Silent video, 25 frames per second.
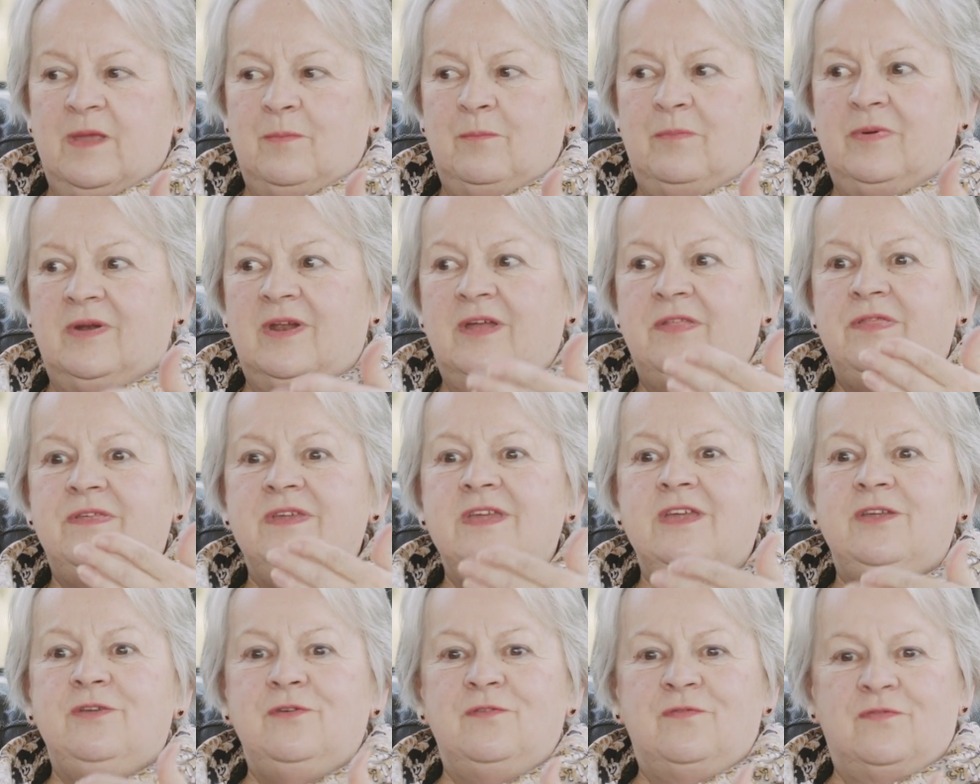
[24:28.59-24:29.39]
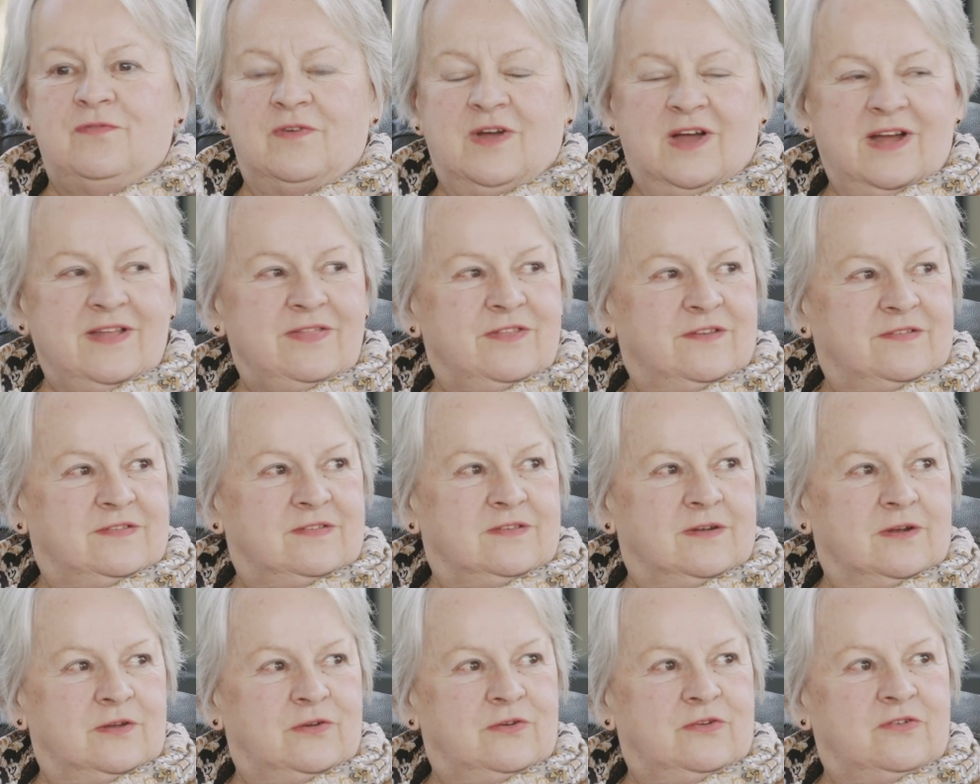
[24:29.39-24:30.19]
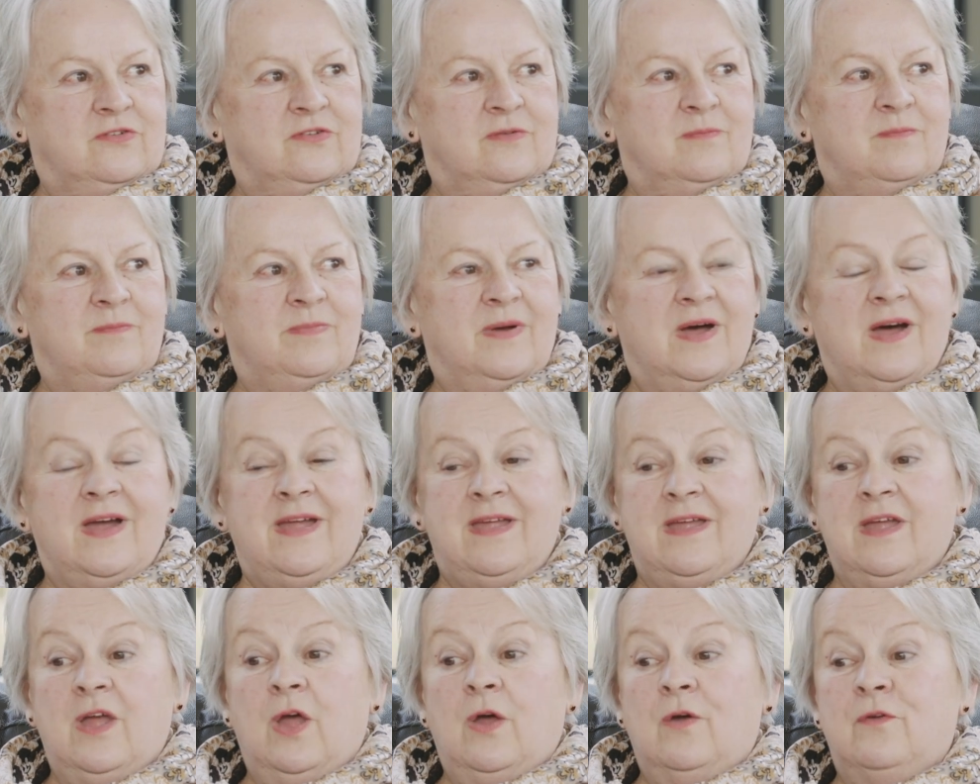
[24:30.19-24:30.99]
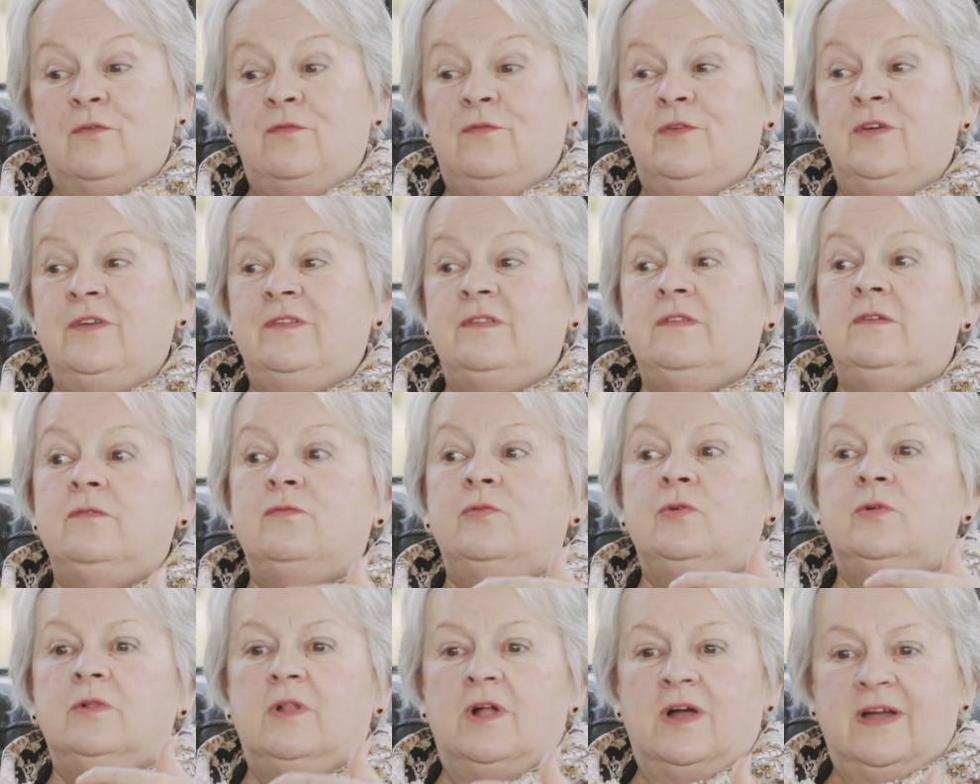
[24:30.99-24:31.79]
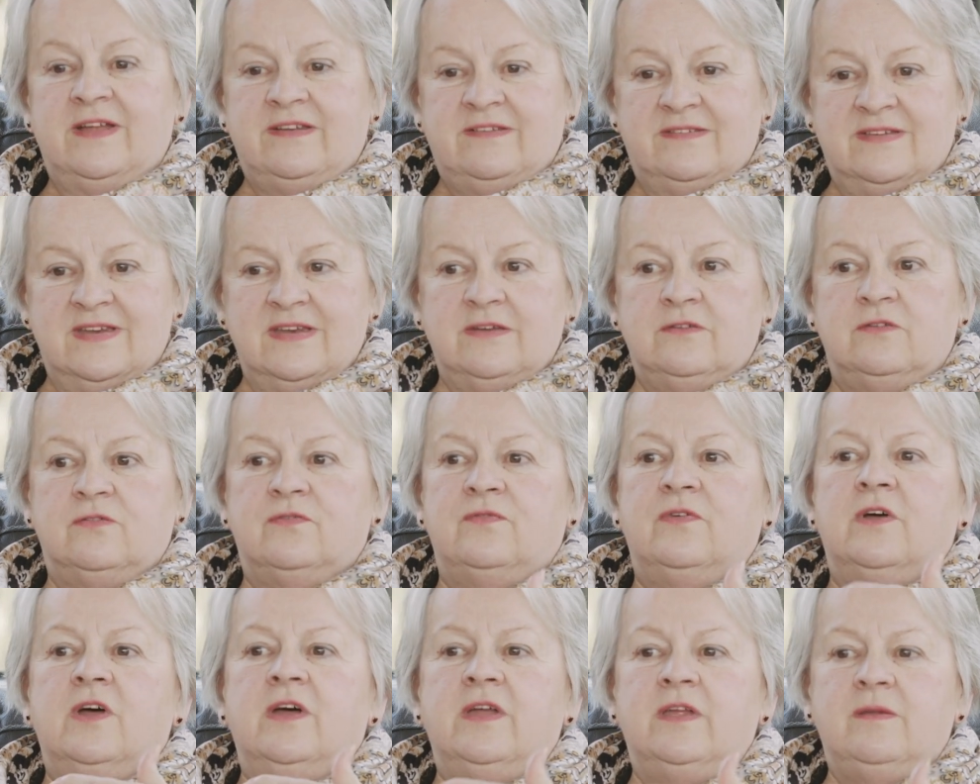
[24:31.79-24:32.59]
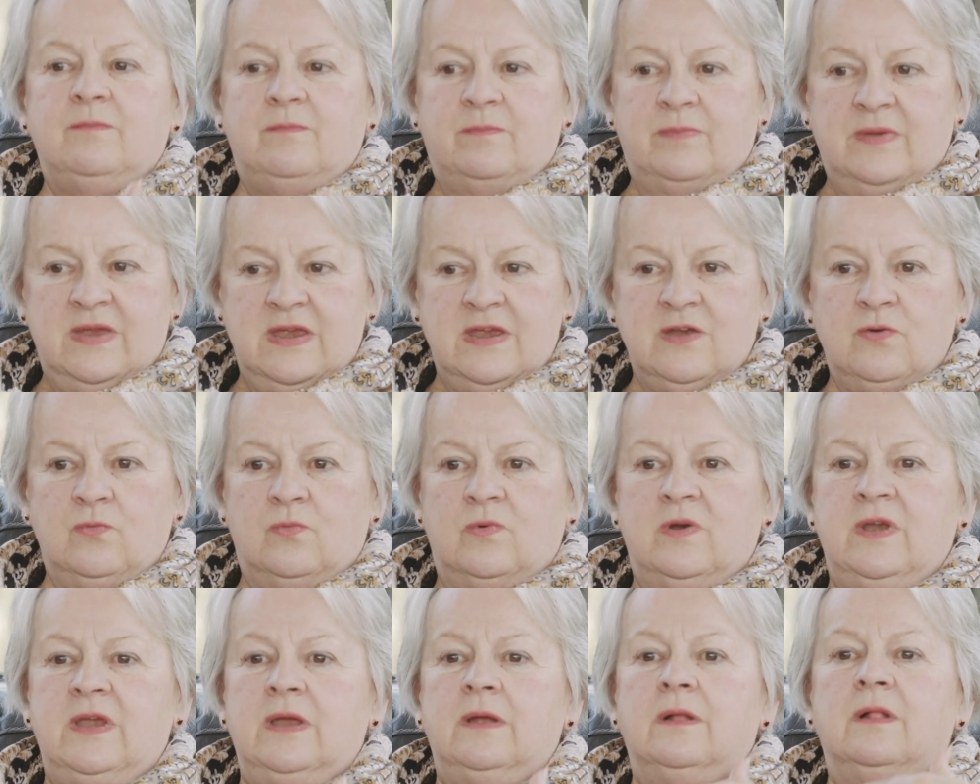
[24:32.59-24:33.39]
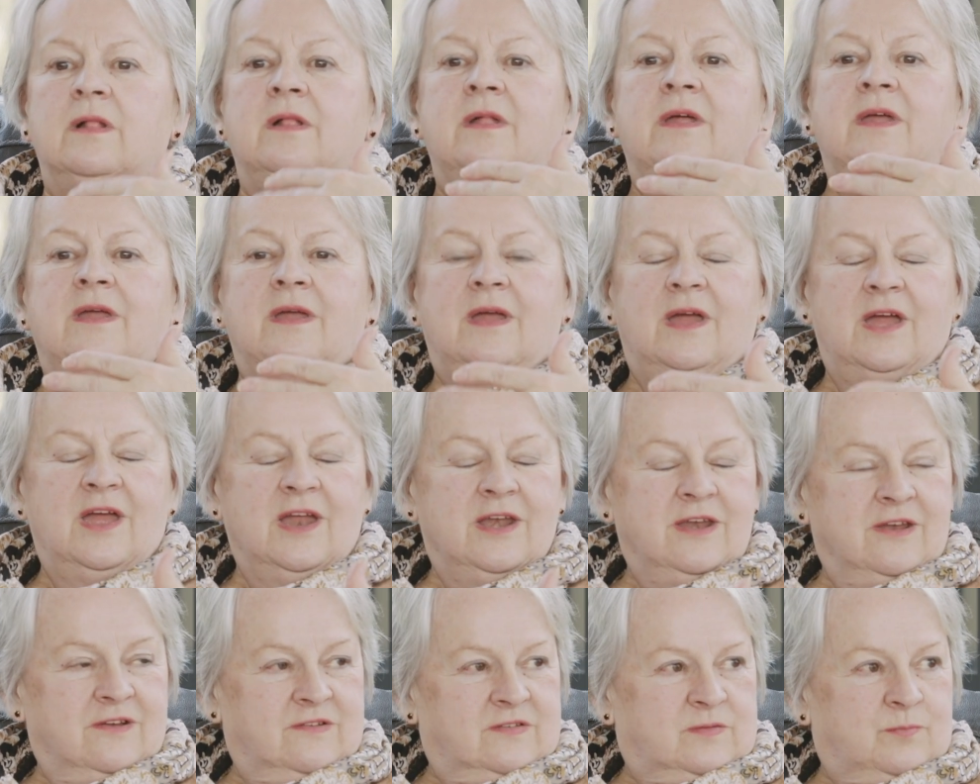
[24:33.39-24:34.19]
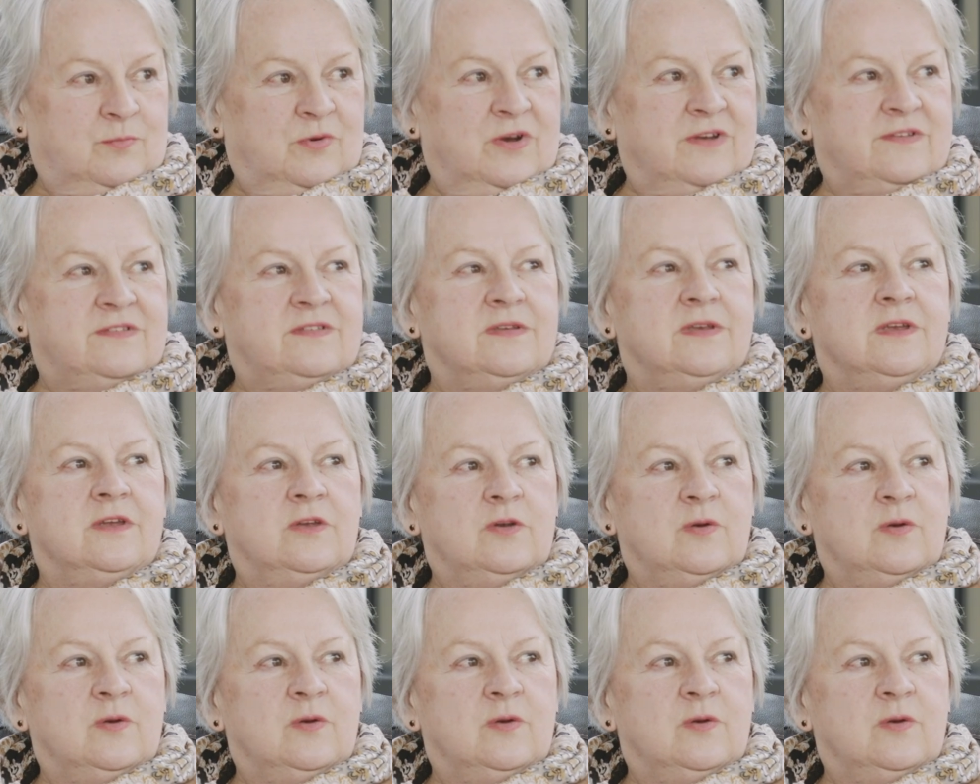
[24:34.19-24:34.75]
but I think you find the solution by, first of all, identifying, being real and expressing it